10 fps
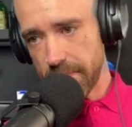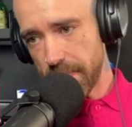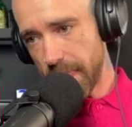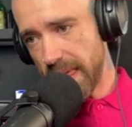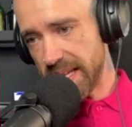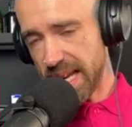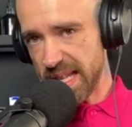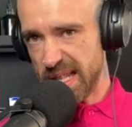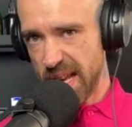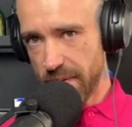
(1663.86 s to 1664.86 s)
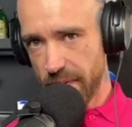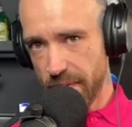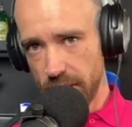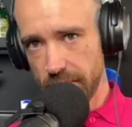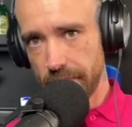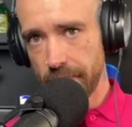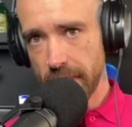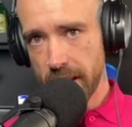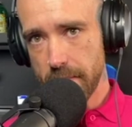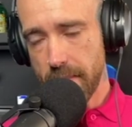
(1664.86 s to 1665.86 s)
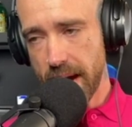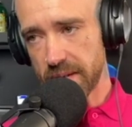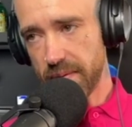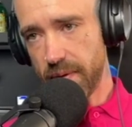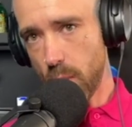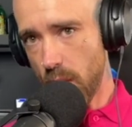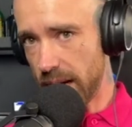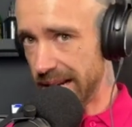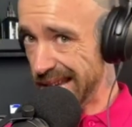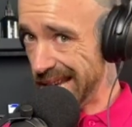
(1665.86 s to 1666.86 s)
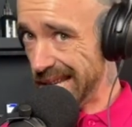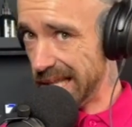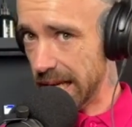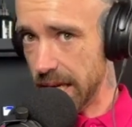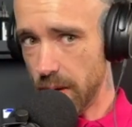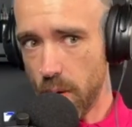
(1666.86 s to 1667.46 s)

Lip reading: is indifferent, makes them feel uneasy